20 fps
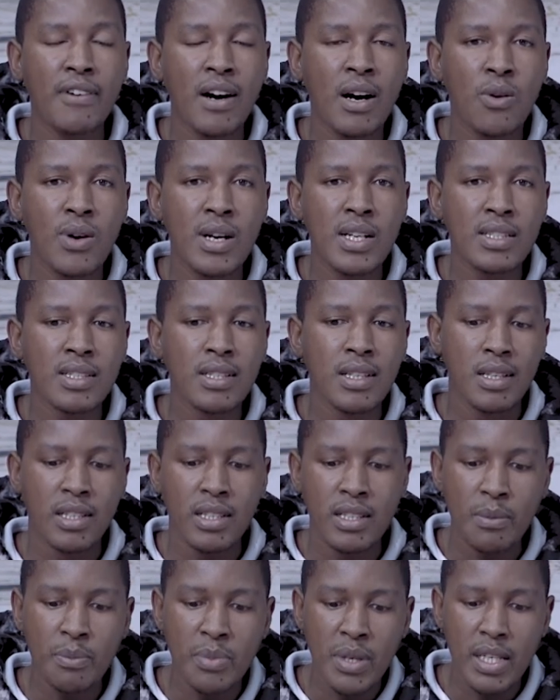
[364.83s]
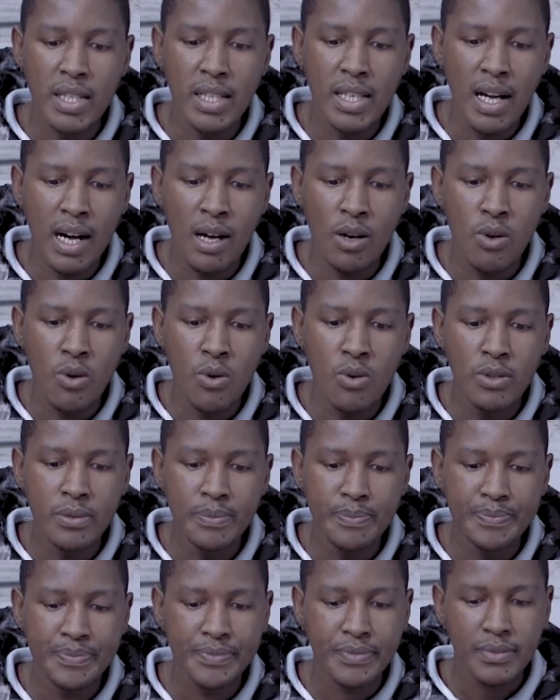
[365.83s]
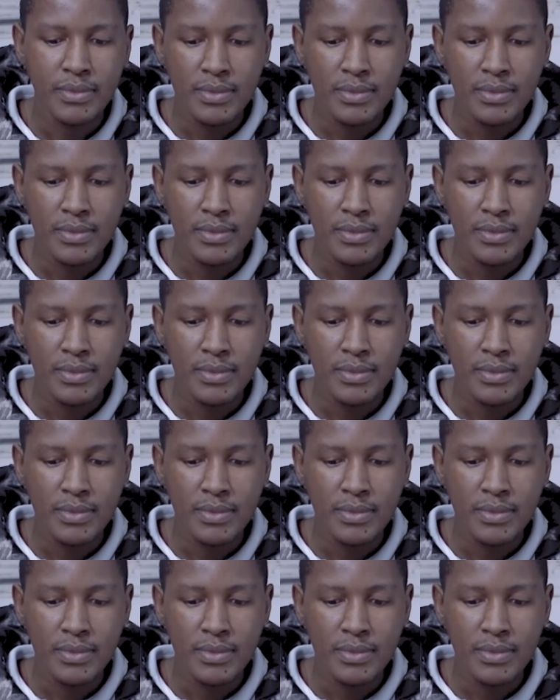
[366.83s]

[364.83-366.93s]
hours, the PD alone,